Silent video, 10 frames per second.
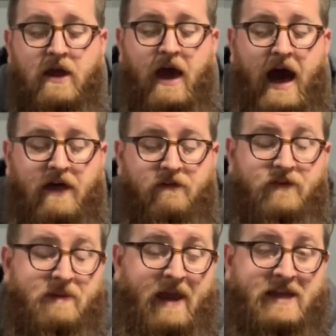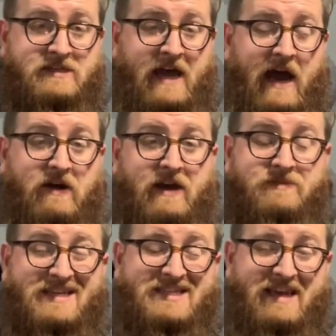The V-band style
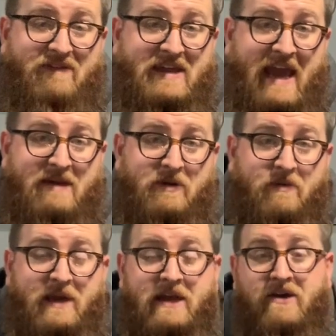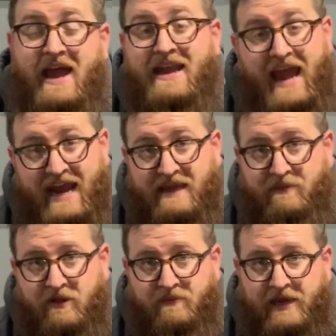comes in 78 millimeter and 80
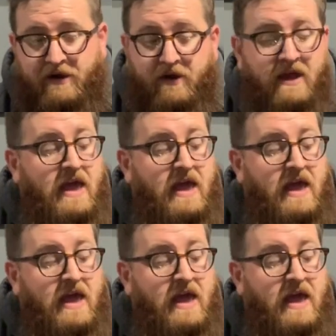millimeter,